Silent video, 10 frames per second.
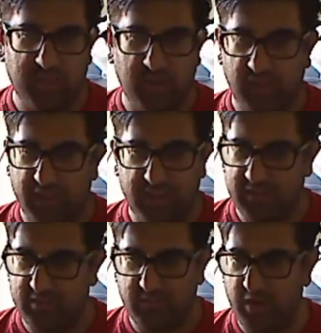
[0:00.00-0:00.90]
A lot.
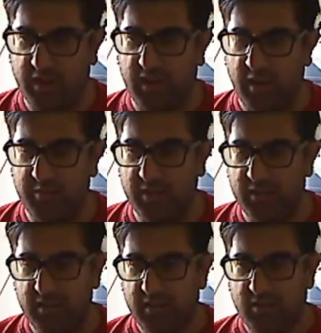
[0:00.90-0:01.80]
It's very common
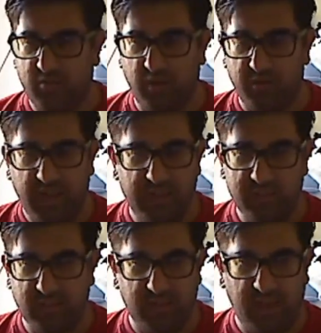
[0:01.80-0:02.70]
throughout
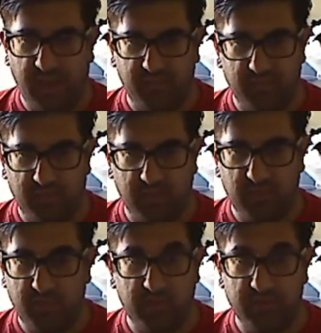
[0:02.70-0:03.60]
Asia, Africa,
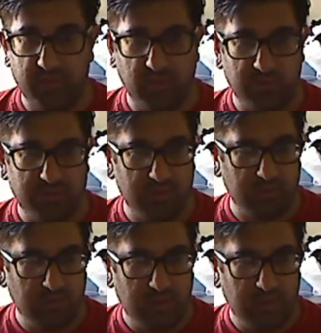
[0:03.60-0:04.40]
maybe even Europe too.